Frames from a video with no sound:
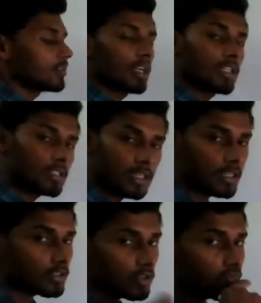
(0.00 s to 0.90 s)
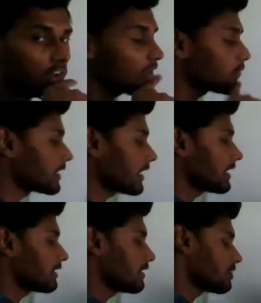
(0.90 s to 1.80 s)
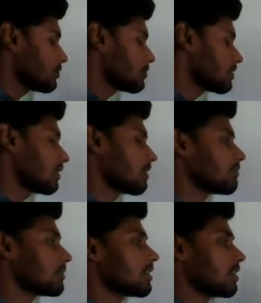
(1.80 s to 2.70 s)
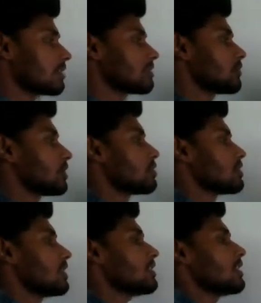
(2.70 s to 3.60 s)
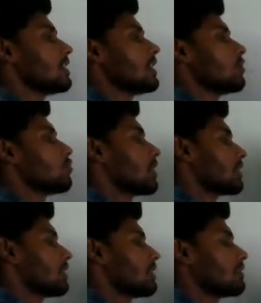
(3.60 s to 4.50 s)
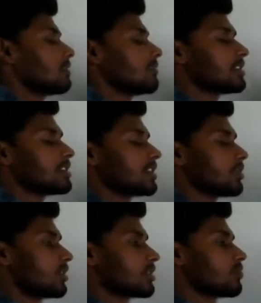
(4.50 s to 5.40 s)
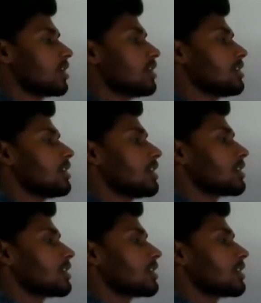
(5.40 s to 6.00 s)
Understand? So why we are taking these two, sir? Because we know that work done, which is equals to what?